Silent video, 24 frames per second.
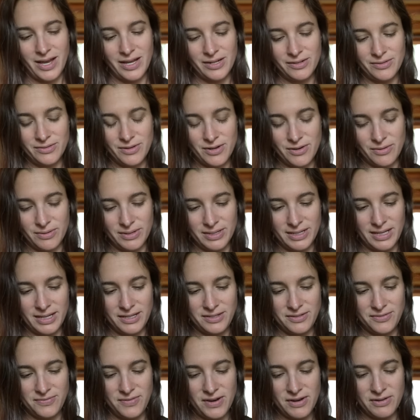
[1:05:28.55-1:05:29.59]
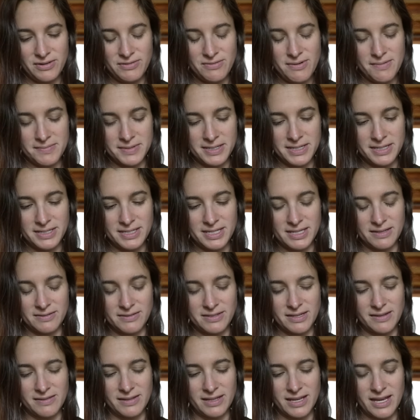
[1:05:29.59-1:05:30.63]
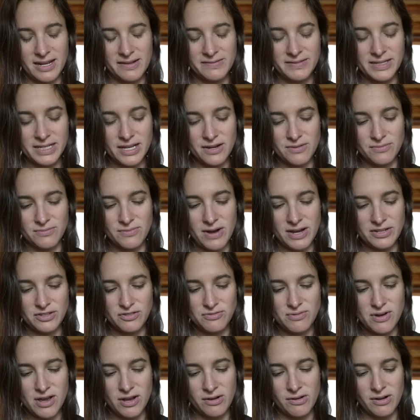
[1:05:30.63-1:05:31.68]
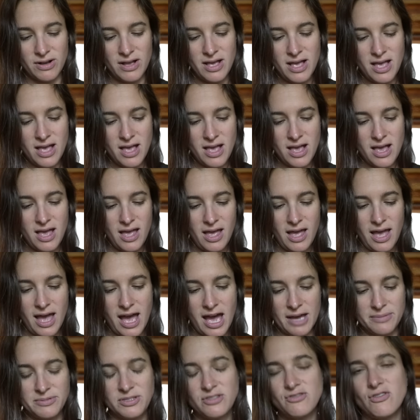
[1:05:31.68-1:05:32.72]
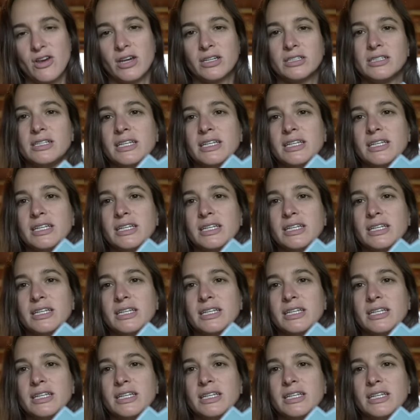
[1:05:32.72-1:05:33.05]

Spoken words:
don't know, it's very reminiscent of something. I have like a retro abstract